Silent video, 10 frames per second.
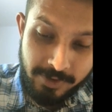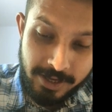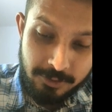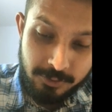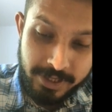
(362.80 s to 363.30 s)

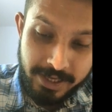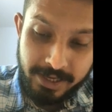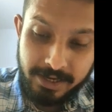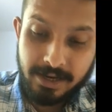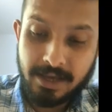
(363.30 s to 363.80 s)
valued
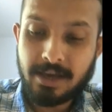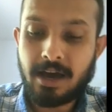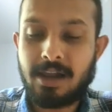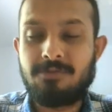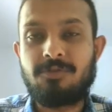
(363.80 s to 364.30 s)
gain
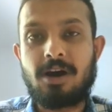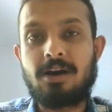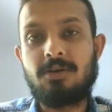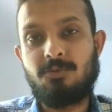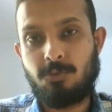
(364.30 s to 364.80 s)
alpha
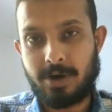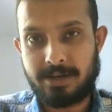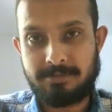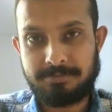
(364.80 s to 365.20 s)
1.